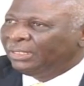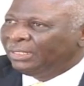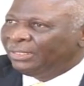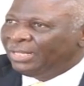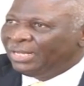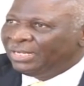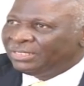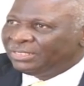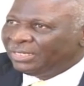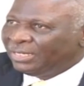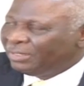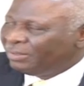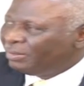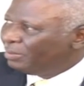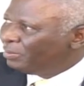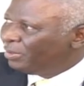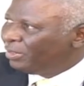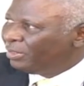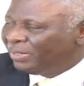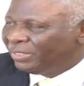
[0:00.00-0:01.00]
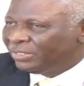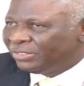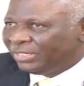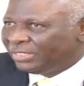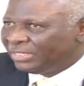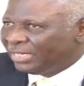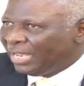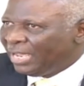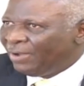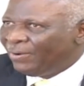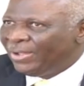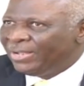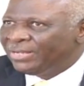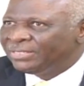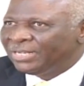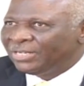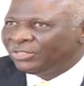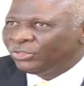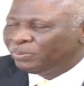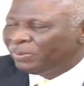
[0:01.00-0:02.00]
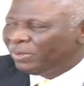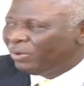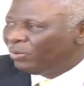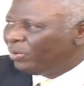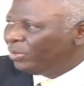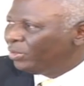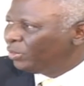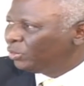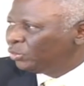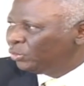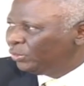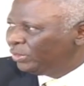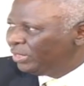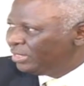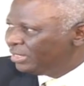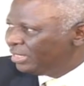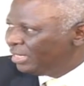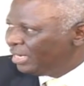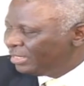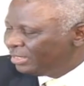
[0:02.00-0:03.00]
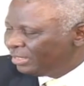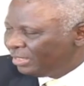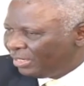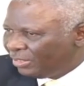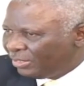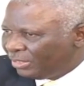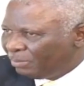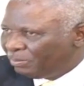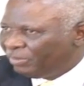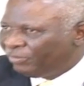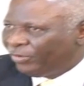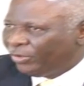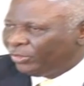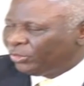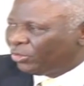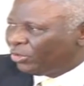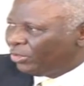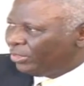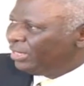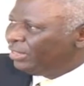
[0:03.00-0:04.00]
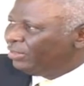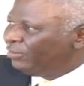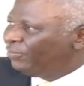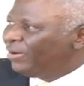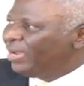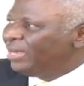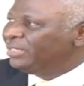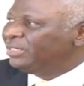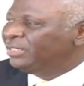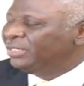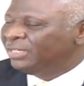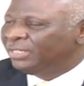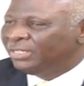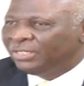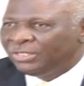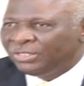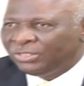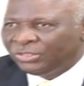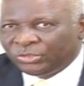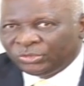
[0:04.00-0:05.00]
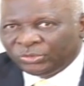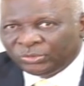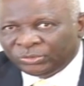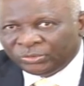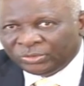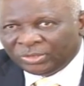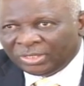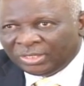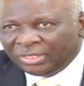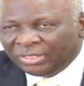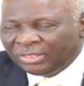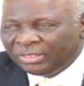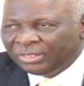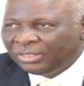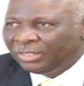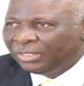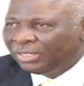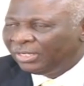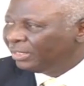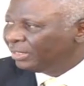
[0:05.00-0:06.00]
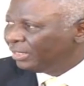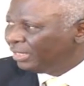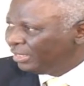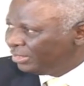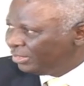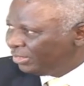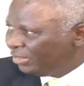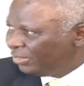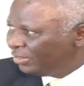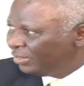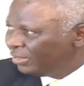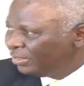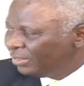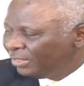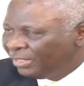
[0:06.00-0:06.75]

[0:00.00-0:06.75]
That's about 6 hours, and you spend 1 or 2 days in London before you connect the flight to Kingston.